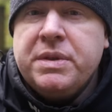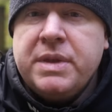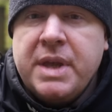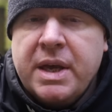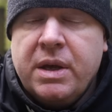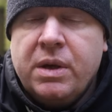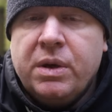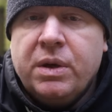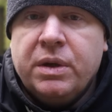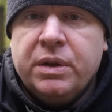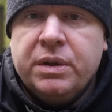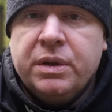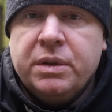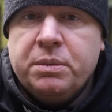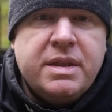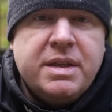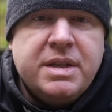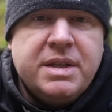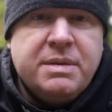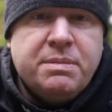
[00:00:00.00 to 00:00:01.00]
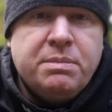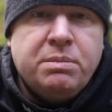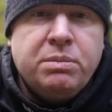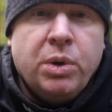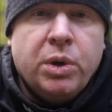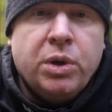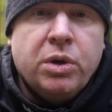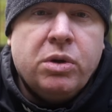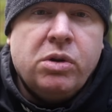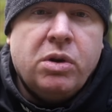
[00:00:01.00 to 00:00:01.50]
Nikon this
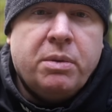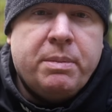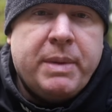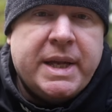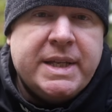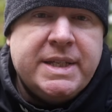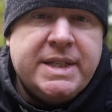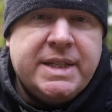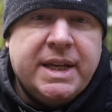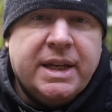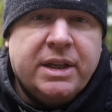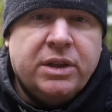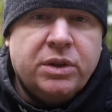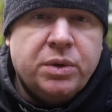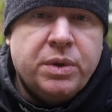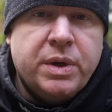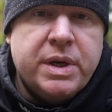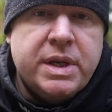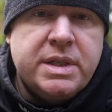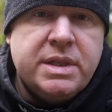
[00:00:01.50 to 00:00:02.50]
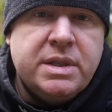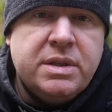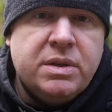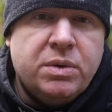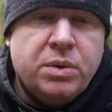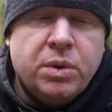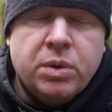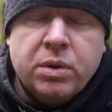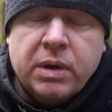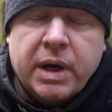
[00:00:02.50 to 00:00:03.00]
monochromatic noise
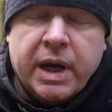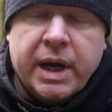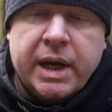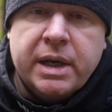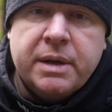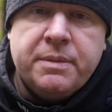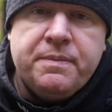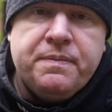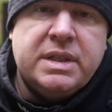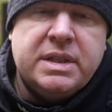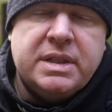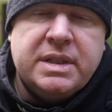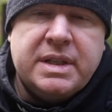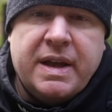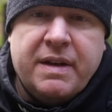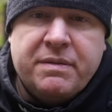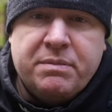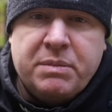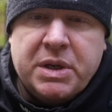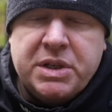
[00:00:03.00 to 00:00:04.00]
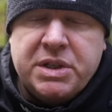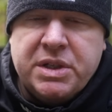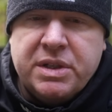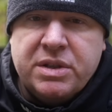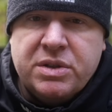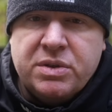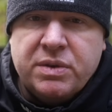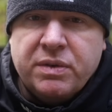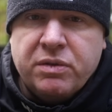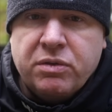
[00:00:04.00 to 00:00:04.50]
or grain. It doesn't have much
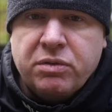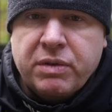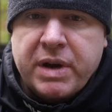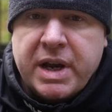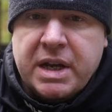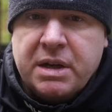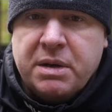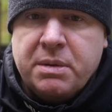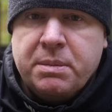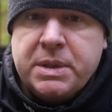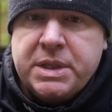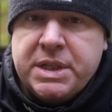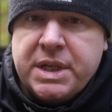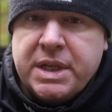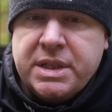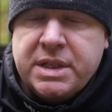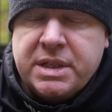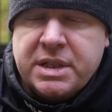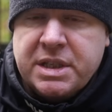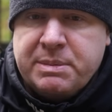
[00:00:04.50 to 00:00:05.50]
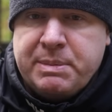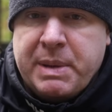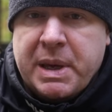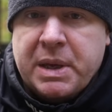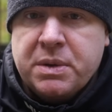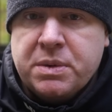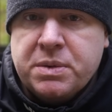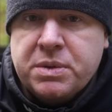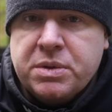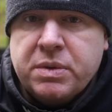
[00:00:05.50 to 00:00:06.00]
in sort of green and magenta
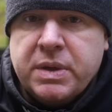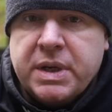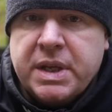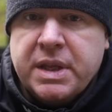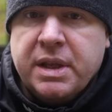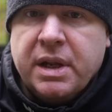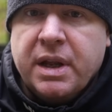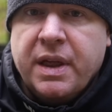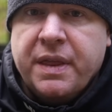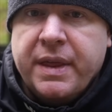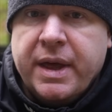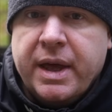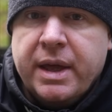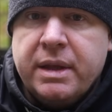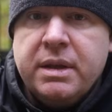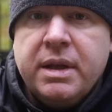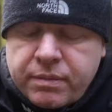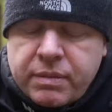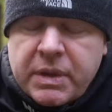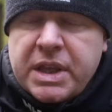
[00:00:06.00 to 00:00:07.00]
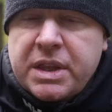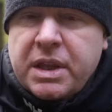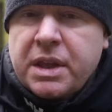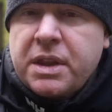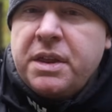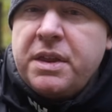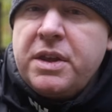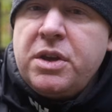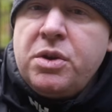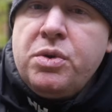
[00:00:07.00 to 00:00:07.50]
speckles or anything like that. The
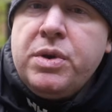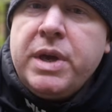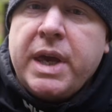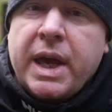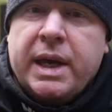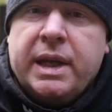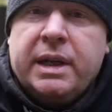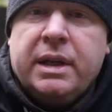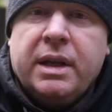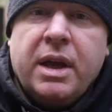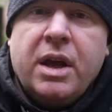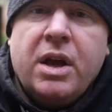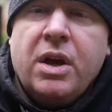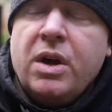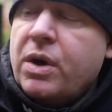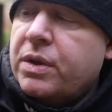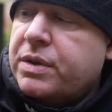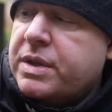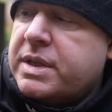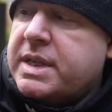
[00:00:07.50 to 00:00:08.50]
other thing you get on the